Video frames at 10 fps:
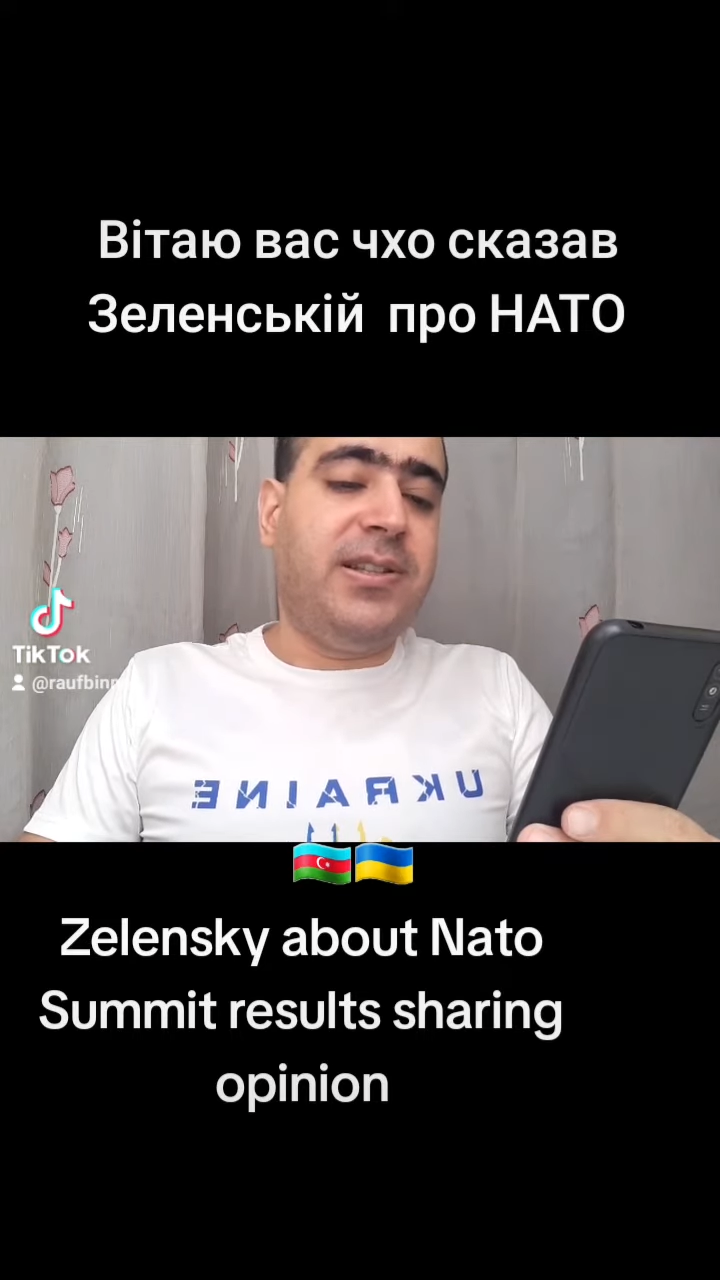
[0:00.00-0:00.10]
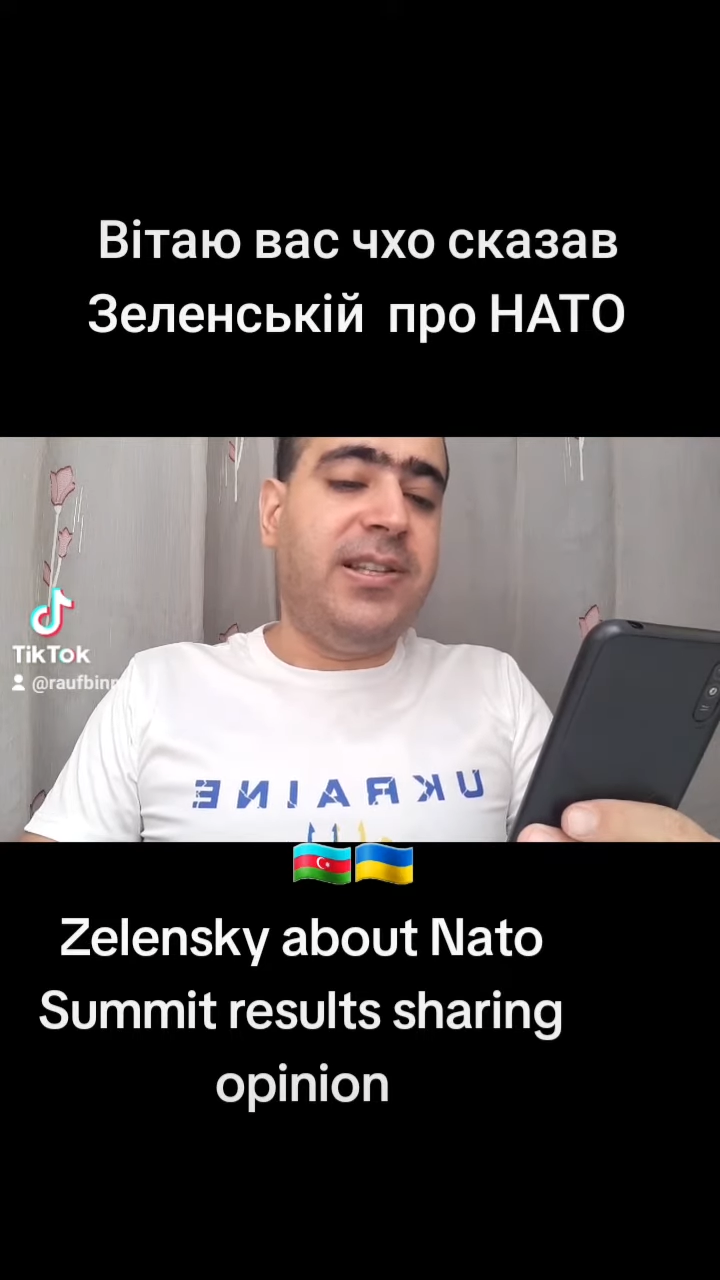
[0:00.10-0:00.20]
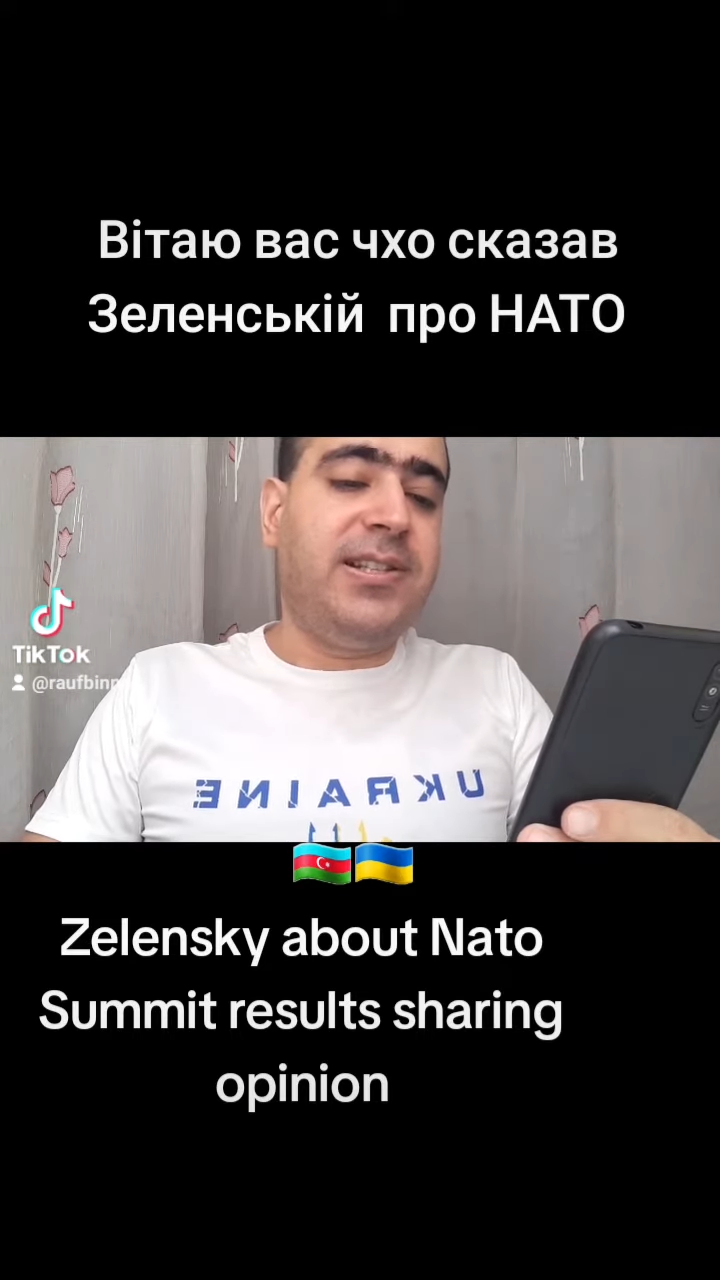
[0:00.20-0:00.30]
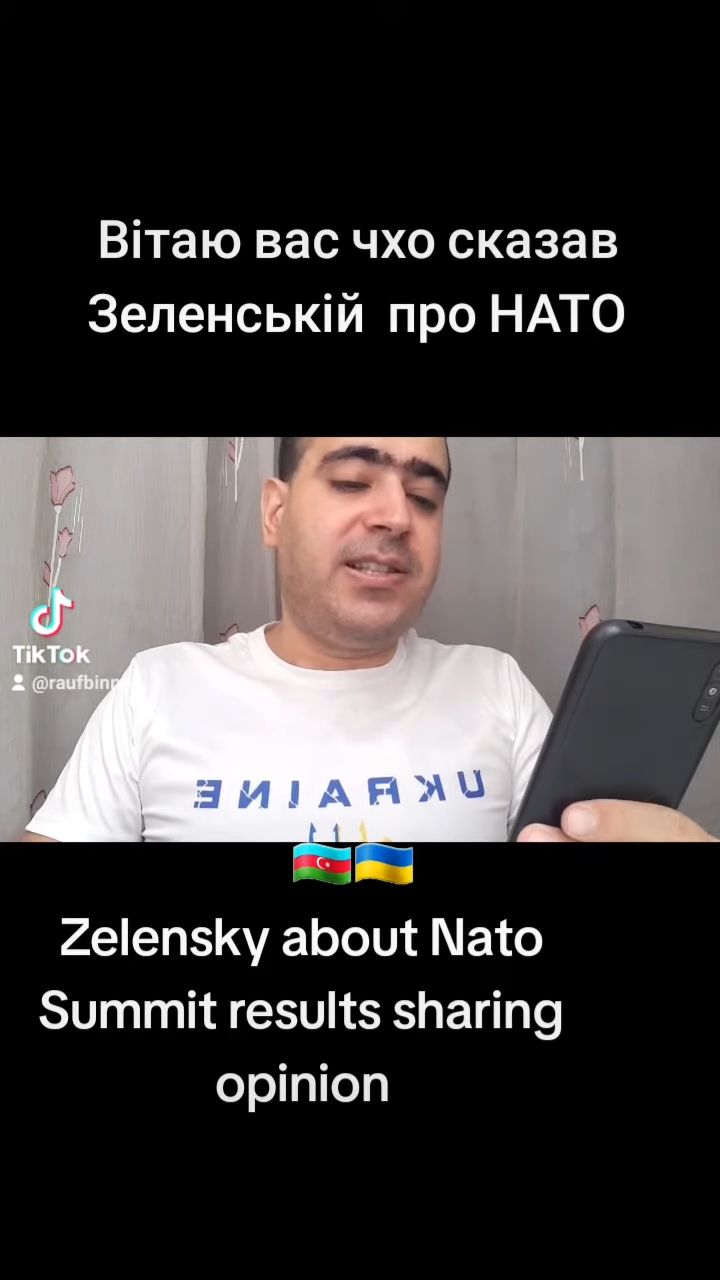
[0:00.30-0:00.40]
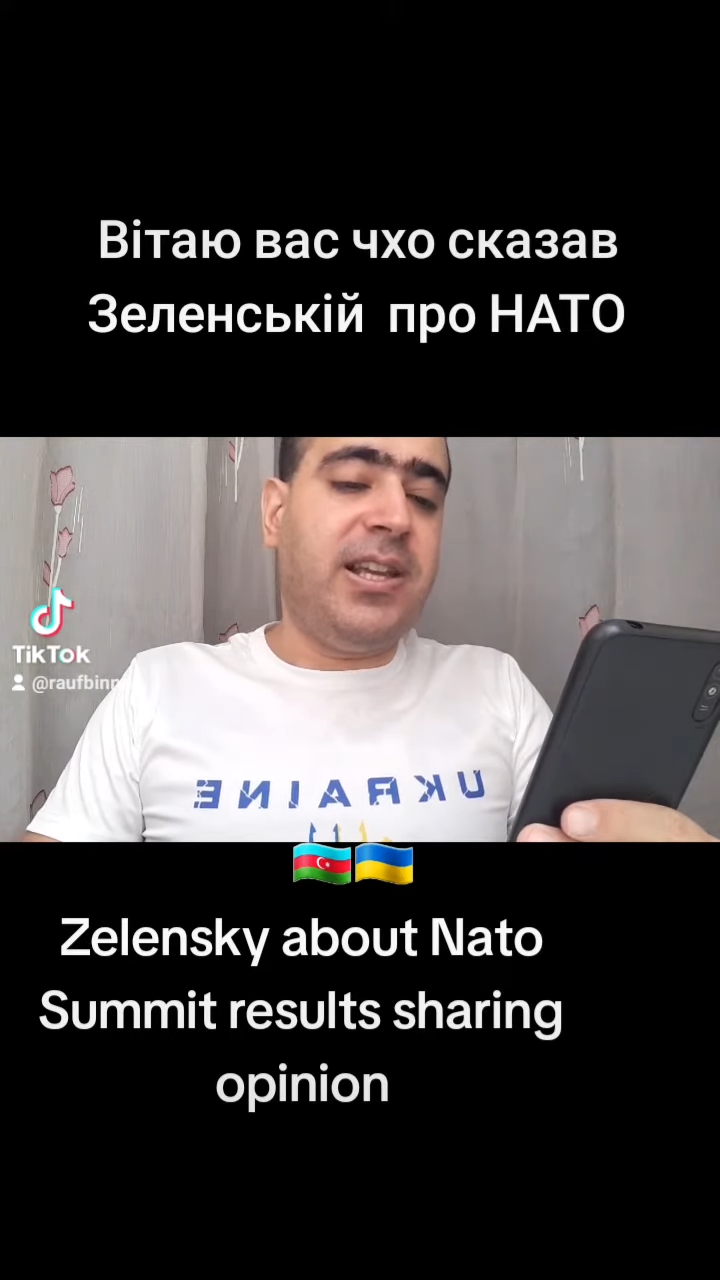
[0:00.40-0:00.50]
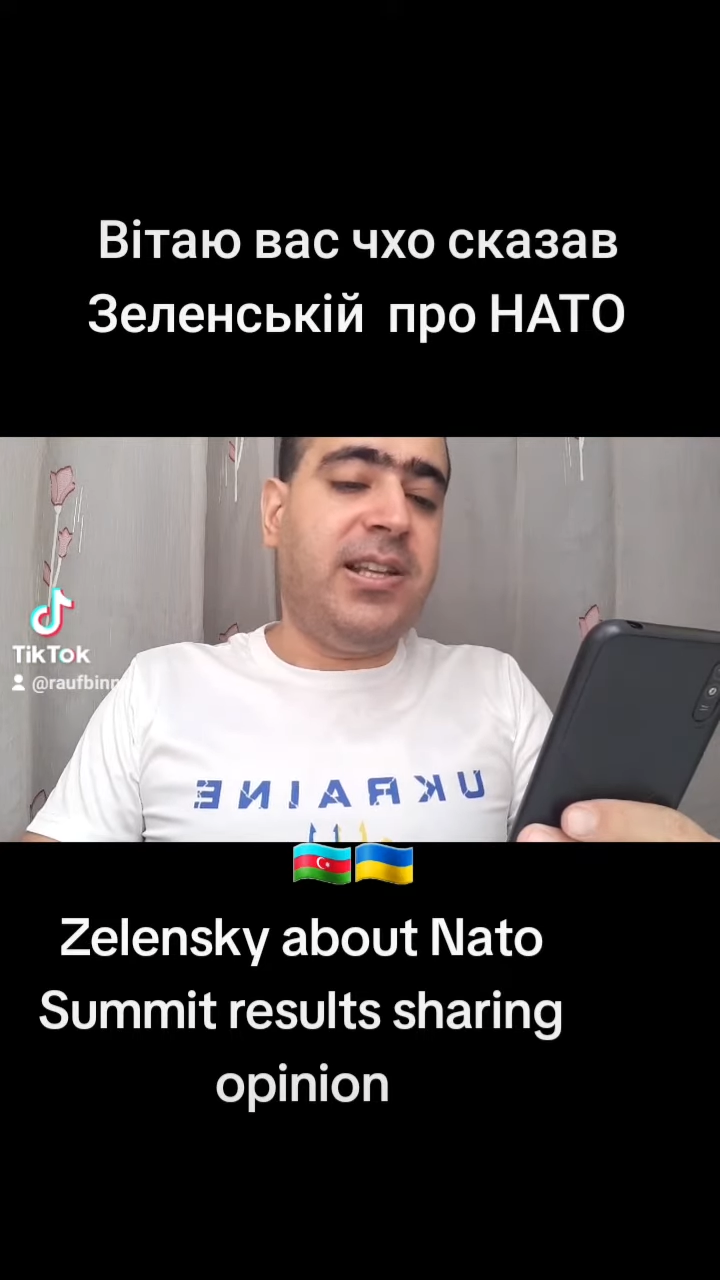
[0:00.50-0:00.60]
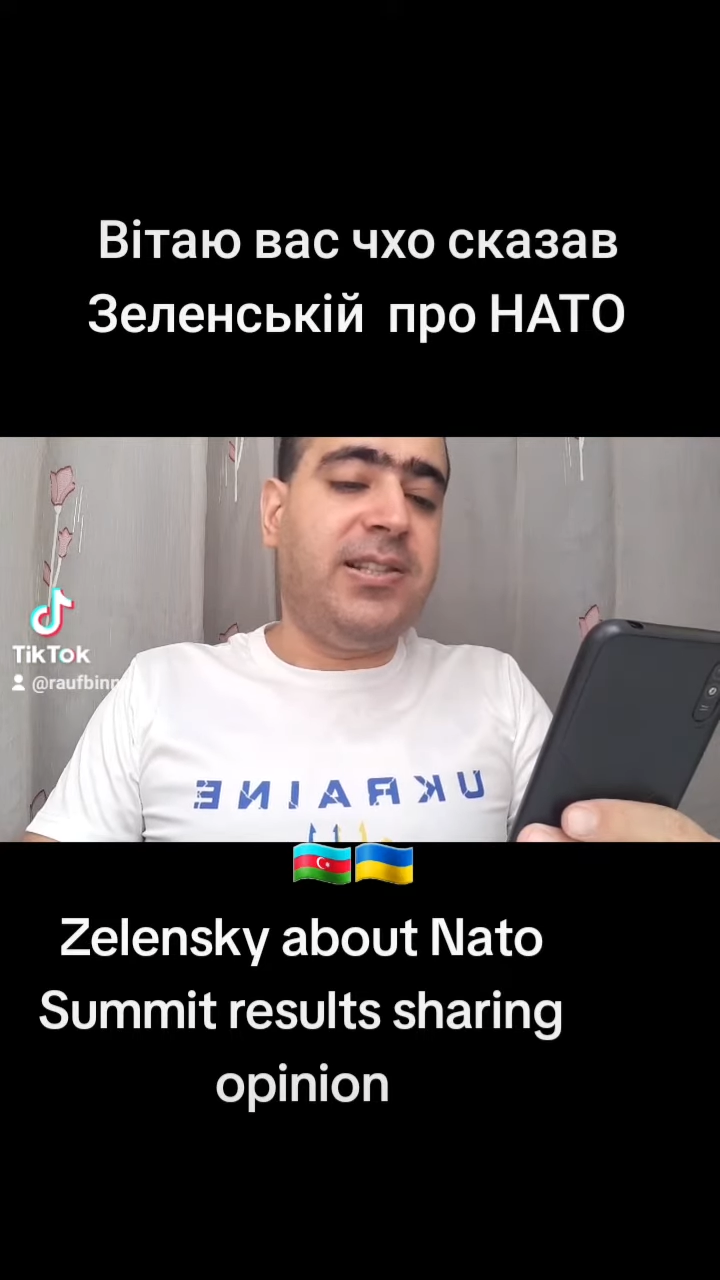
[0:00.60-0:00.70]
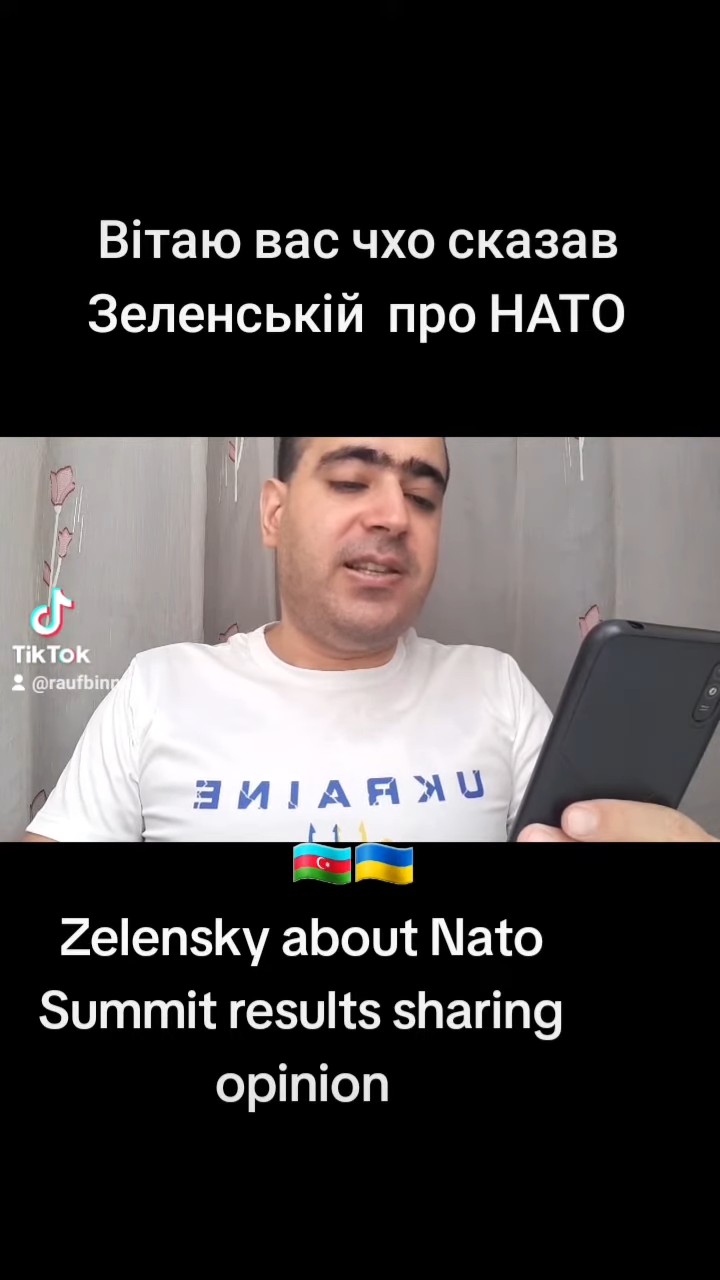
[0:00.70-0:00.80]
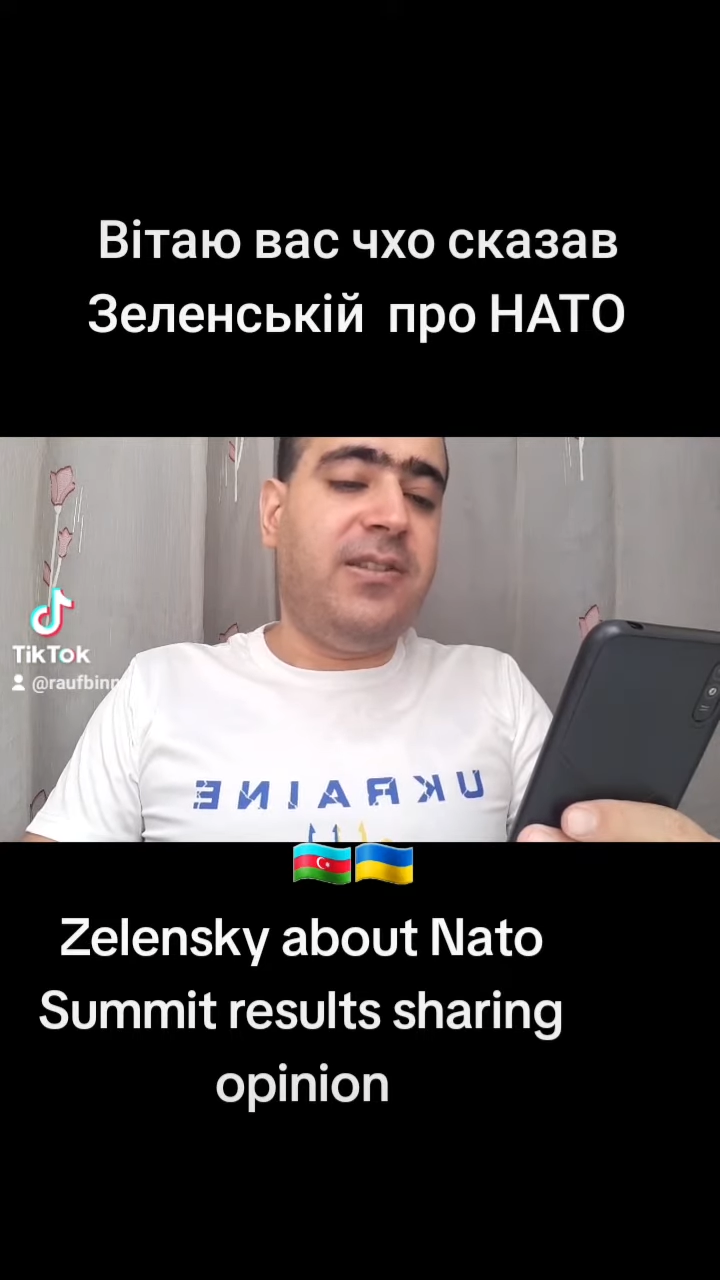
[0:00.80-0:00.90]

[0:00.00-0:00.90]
these days